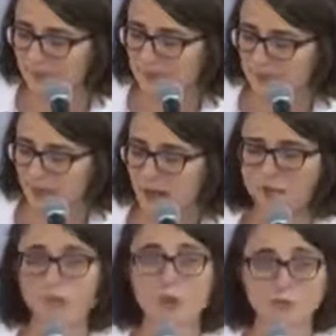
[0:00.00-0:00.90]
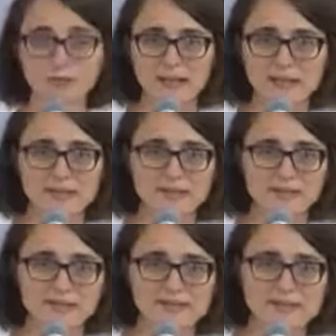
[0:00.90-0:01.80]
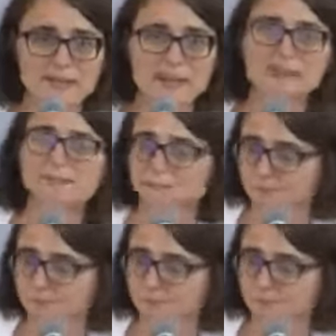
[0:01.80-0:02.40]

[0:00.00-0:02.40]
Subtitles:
how to organize in your city,